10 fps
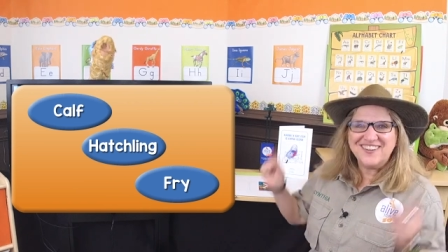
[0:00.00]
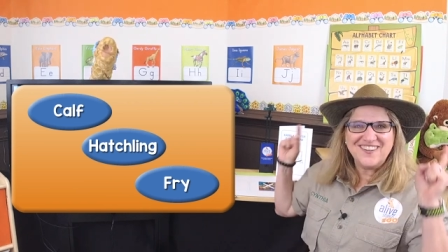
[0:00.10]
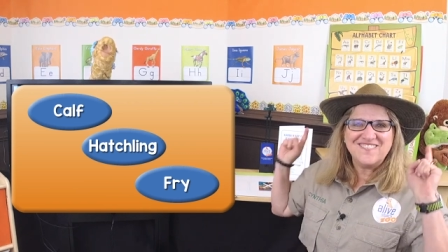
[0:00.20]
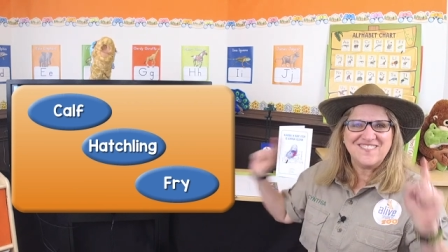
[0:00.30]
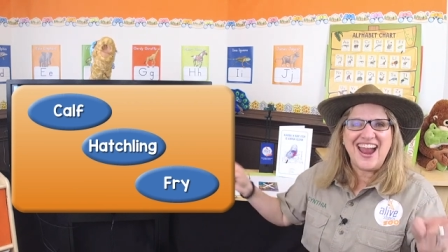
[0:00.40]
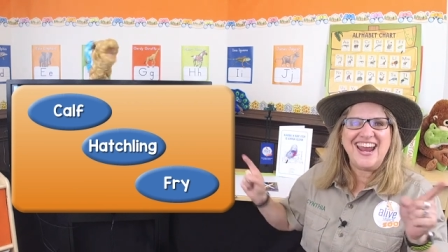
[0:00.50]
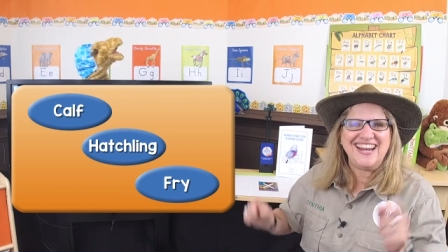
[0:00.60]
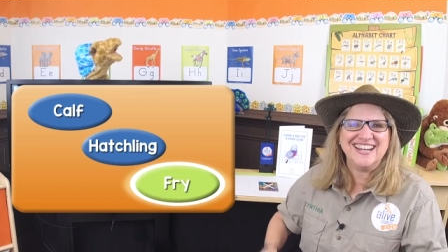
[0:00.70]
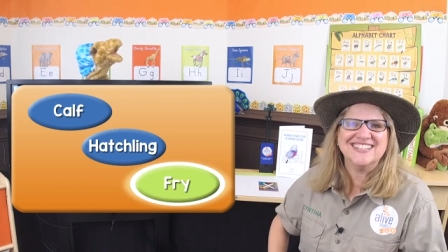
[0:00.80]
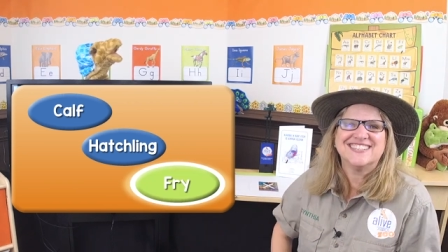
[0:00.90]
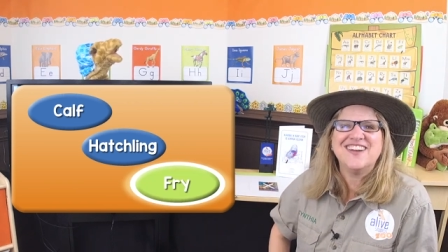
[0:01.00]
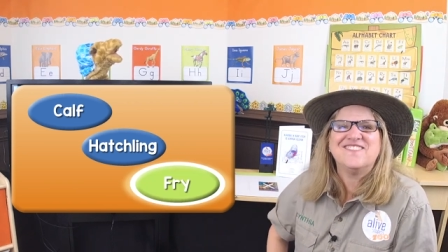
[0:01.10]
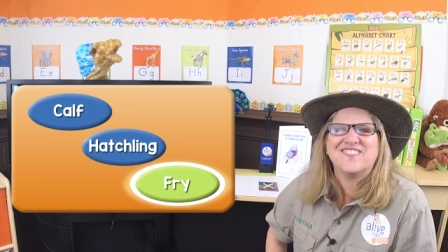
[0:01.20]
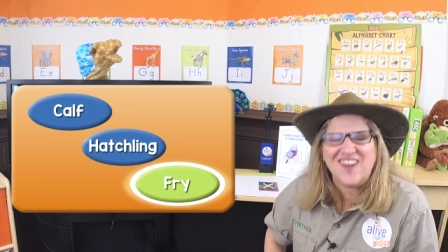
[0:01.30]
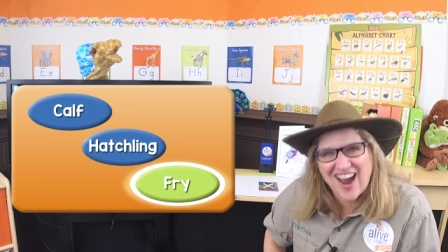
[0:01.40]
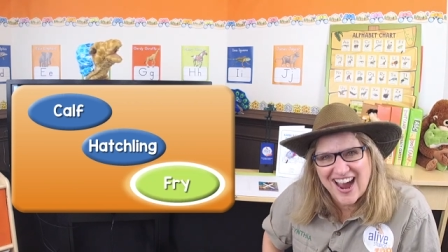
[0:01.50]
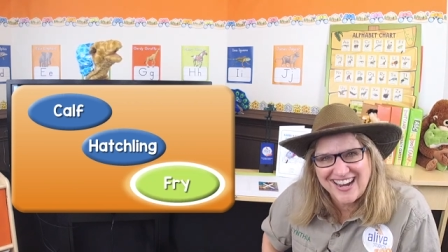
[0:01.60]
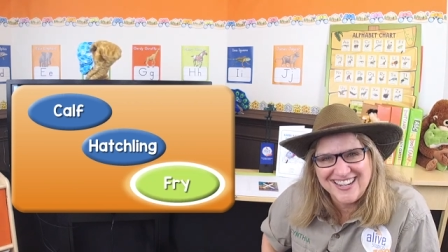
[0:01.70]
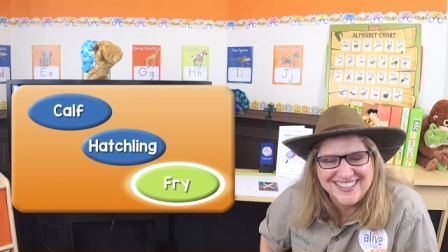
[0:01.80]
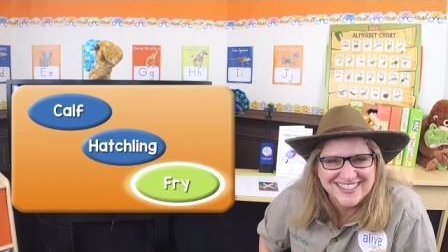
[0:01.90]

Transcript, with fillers: You're right. It's a fry.